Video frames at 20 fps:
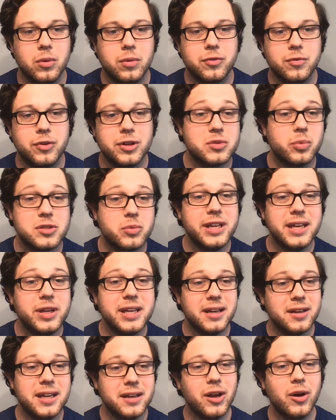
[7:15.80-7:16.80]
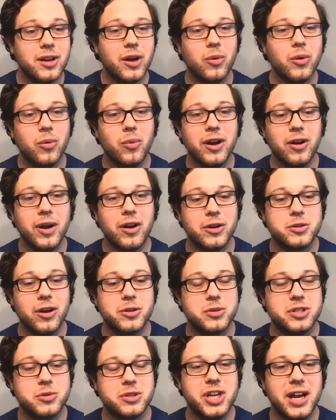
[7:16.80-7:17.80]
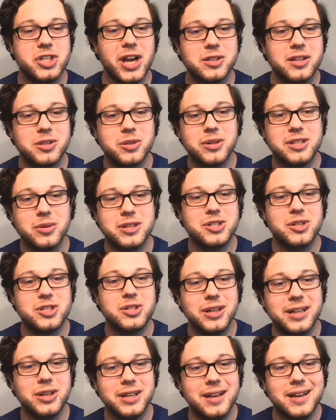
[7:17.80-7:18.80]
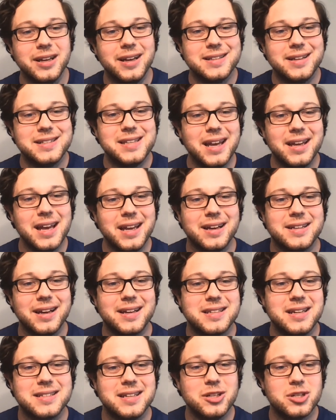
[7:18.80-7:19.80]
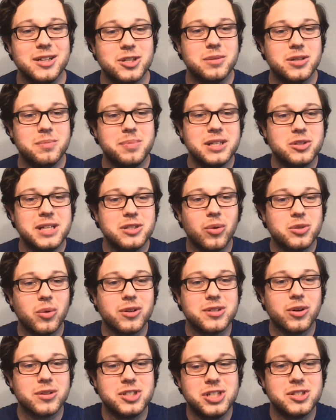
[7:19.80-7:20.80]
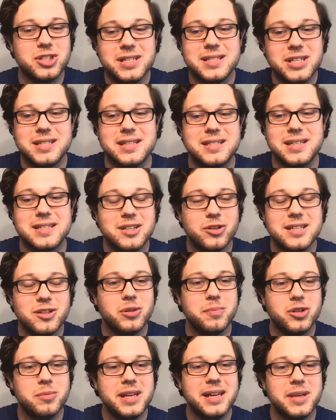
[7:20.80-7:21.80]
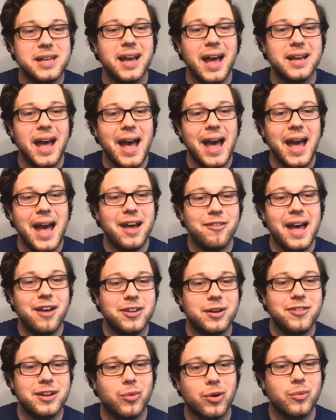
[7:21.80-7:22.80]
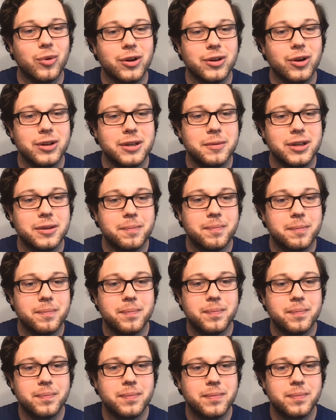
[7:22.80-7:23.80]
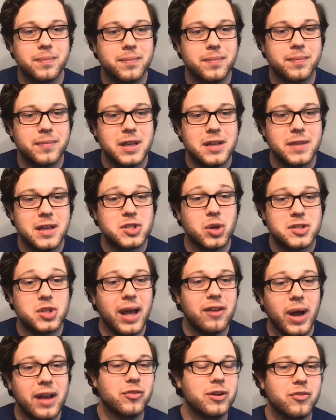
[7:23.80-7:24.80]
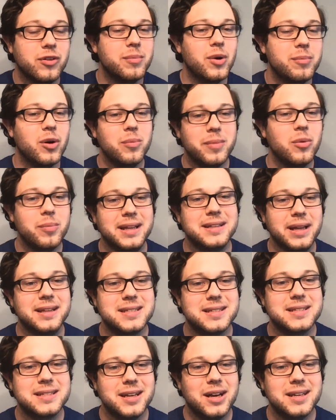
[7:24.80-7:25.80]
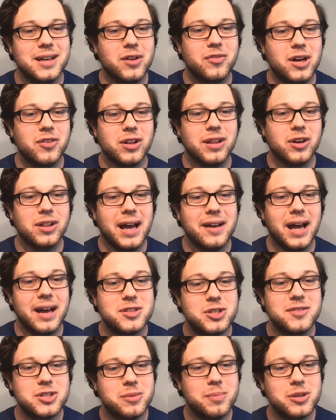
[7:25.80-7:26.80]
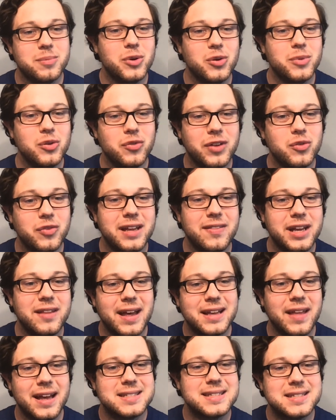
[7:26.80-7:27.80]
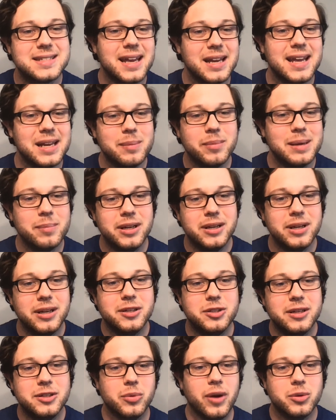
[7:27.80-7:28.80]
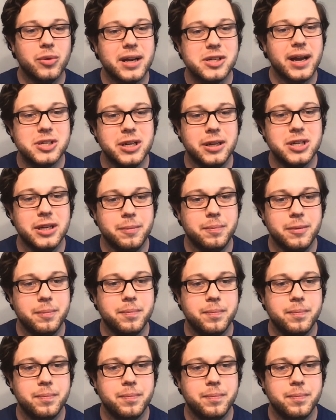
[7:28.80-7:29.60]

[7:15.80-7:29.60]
Friends, we can know where our trajectory should take us, and it should be towards Jesus. It should be heavenward. So every moment of our lives should move in that same direction.